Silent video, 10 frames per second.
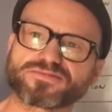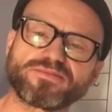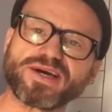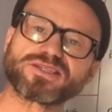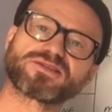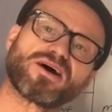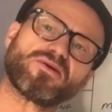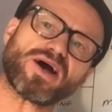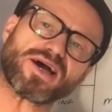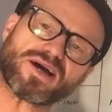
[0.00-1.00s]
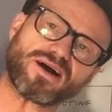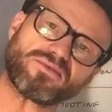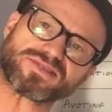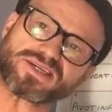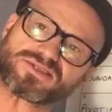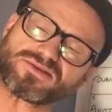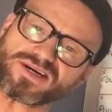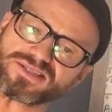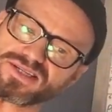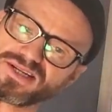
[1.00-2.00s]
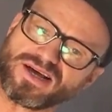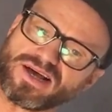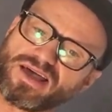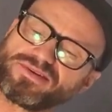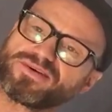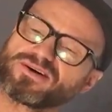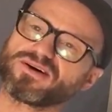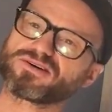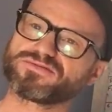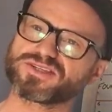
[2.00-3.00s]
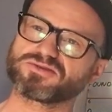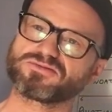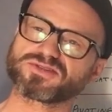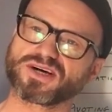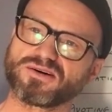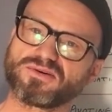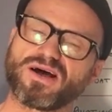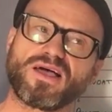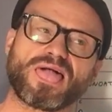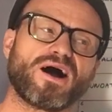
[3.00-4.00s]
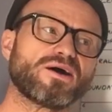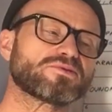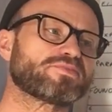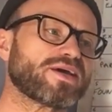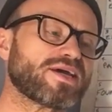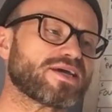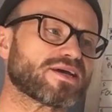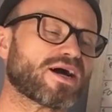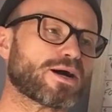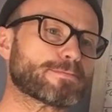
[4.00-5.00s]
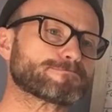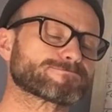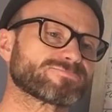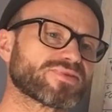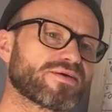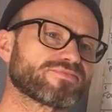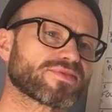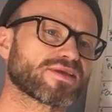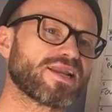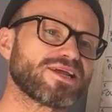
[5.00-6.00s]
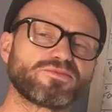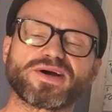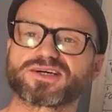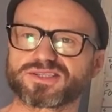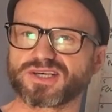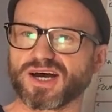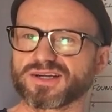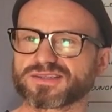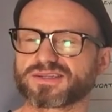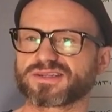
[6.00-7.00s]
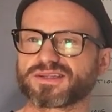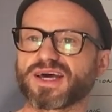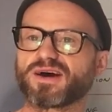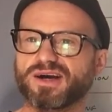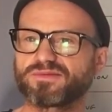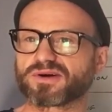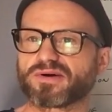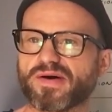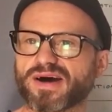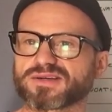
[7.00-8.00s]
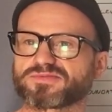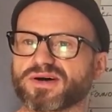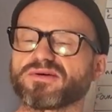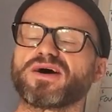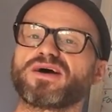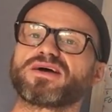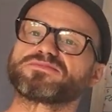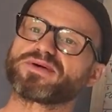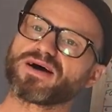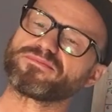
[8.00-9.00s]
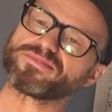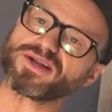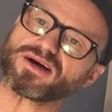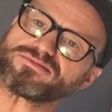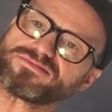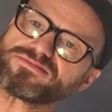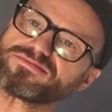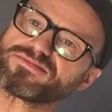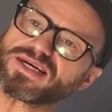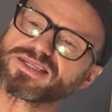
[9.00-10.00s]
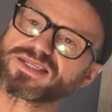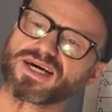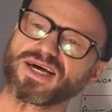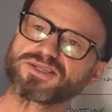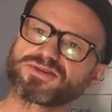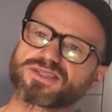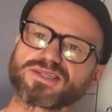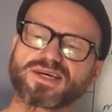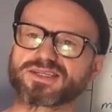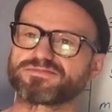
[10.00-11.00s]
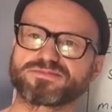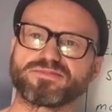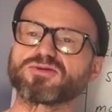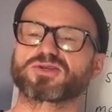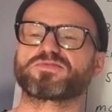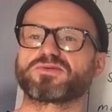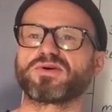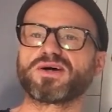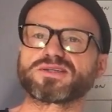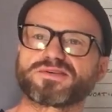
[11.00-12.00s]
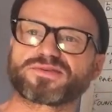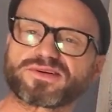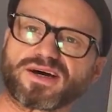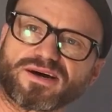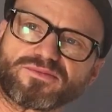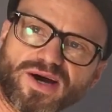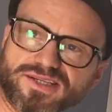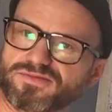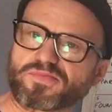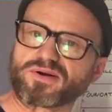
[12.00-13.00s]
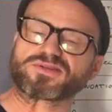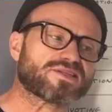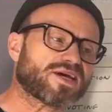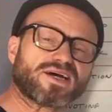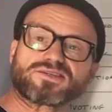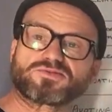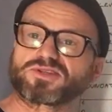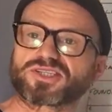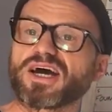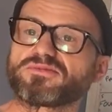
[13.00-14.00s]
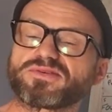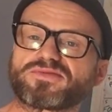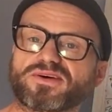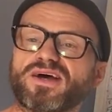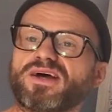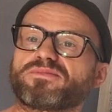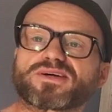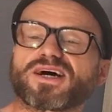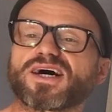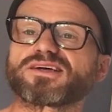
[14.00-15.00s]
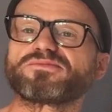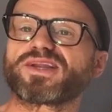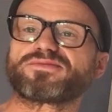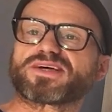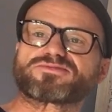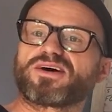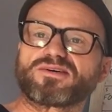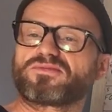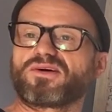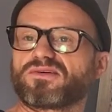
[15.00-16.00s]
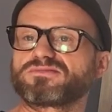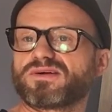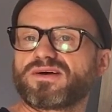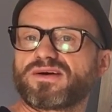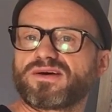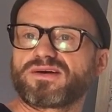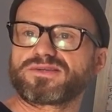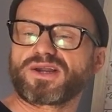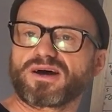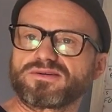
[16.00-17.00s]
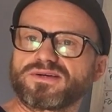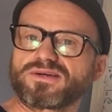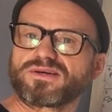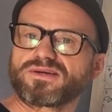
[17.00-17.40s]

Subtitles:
For me to do a whole haircut with texturizing, even if I've got a good visual result, I would be a little bit concerned that the haircut wouldn't grow out as well. But, you know, as I say, hairdressing has multiple different ways of approaching the hair. I just want to share them with you because I don't believe there's right or wrong, you know.